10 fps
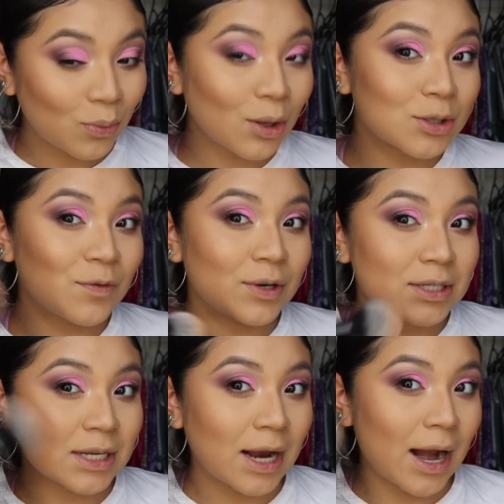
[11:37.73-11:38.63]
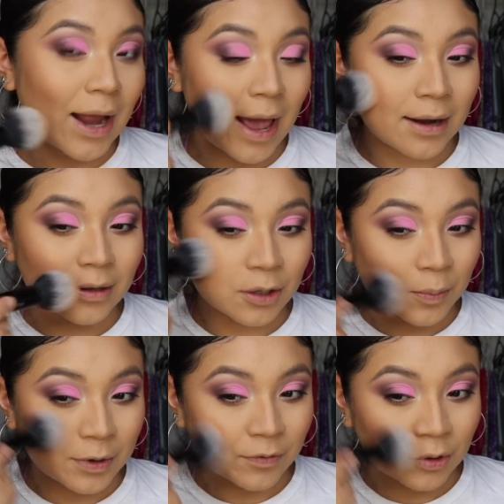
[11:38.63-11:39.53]
So if you can see, it kind of added a little
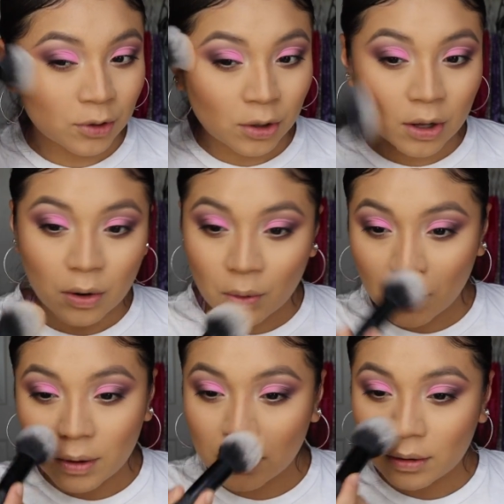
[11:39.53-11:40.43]
bit of a glow,